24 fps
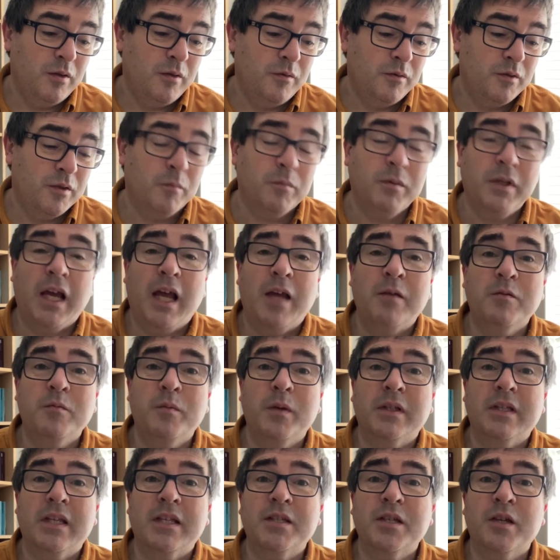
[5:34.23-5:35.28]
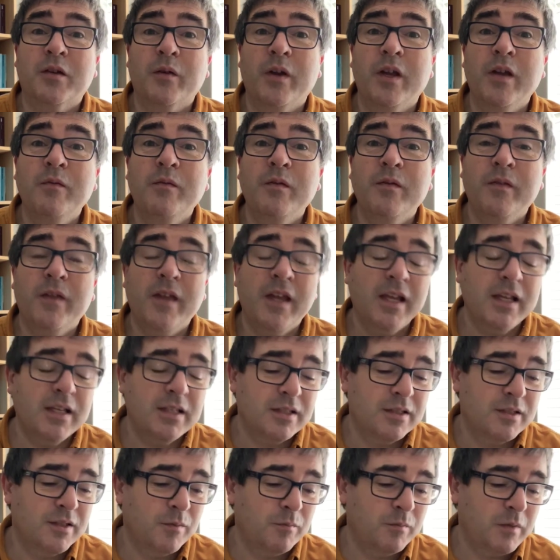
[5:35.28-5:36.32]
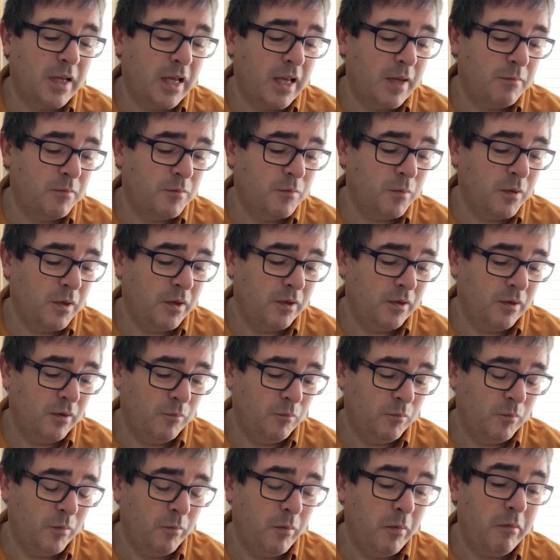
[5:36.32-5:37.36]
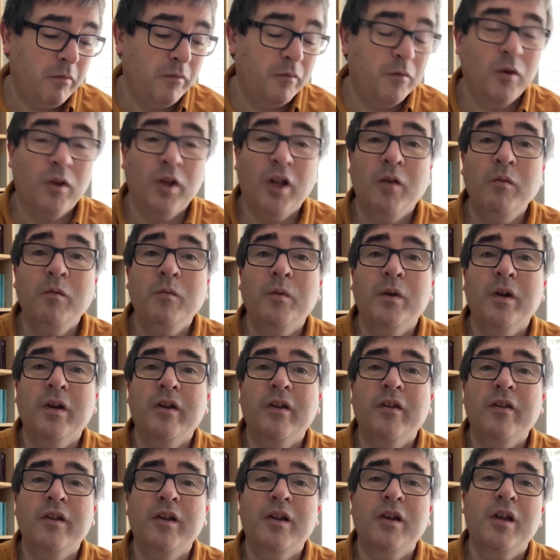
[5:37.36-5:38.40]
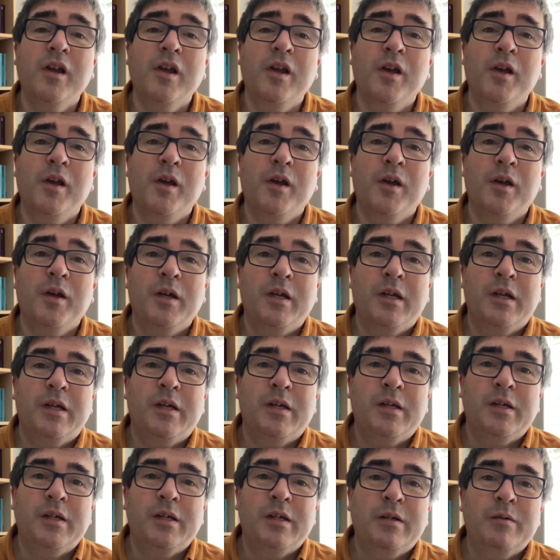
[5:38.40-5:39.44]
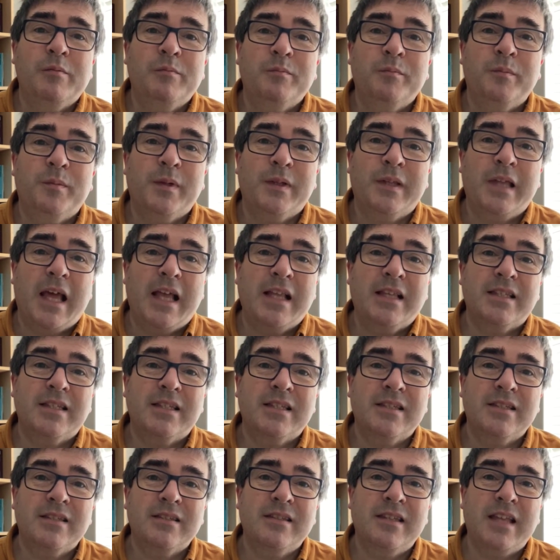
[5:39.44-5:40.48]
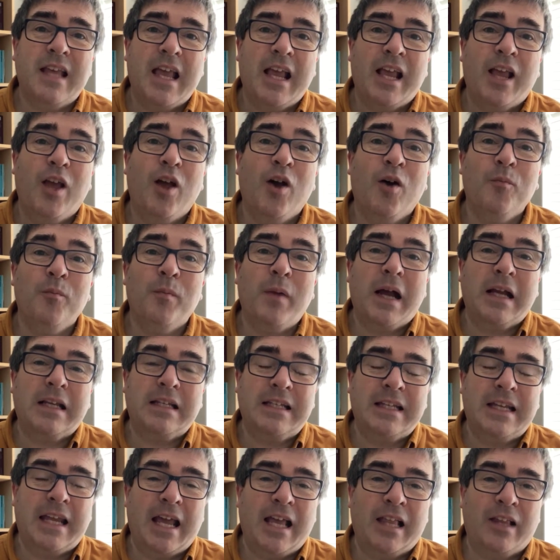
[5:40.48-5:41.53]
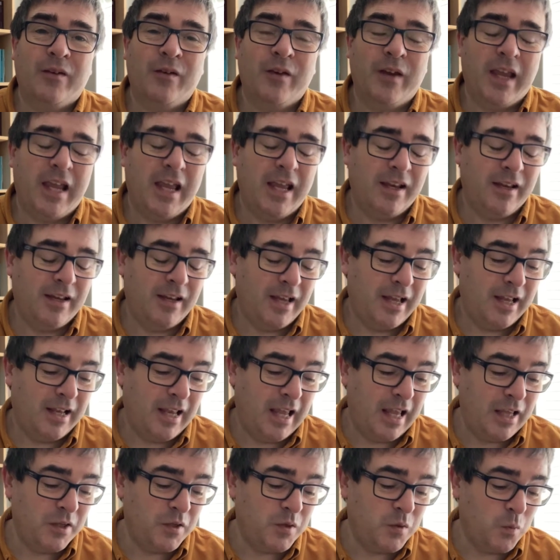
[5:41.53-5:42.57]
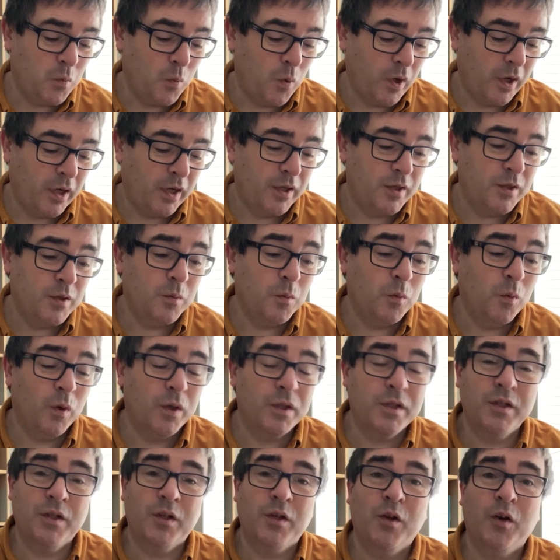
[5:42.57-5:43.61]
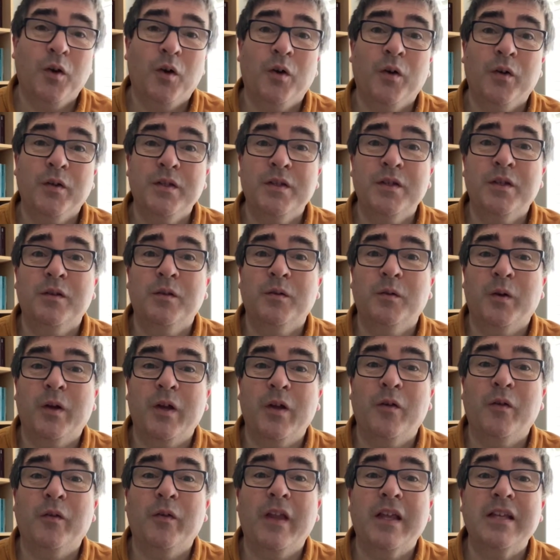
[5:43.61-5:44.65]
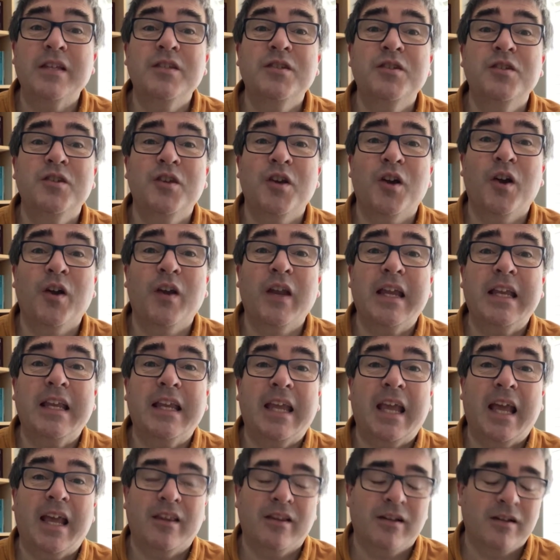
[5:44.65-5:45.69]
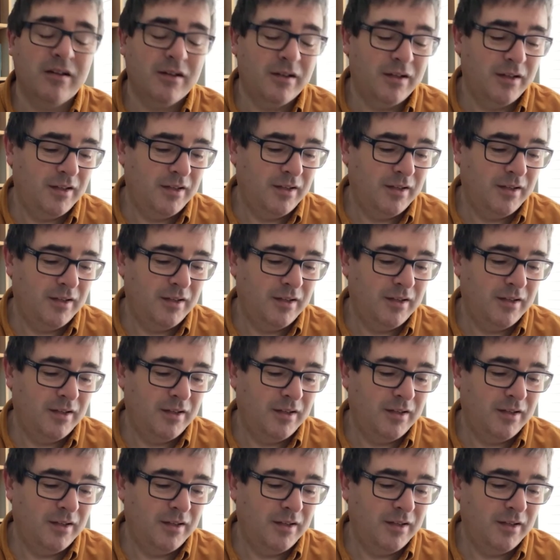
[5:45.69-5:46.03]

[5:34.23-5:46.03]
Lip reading: Sometimes we'll disagree over things, and sometimes we'll maybe fall out with one another. But let's then come back together again, and let's work towards God's glory on this journey together.